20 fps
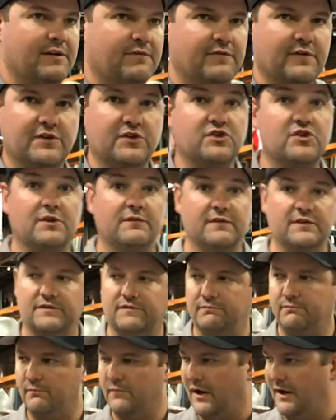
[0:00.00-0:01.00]
different
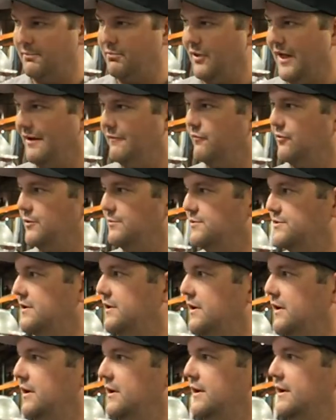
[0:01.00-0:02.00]
service uh, platforms.
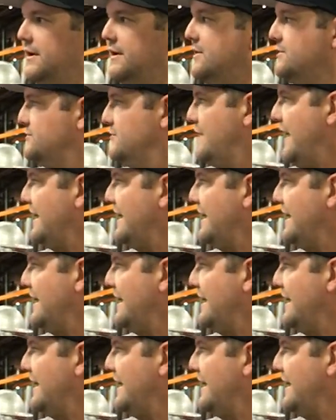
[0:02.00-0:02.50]
So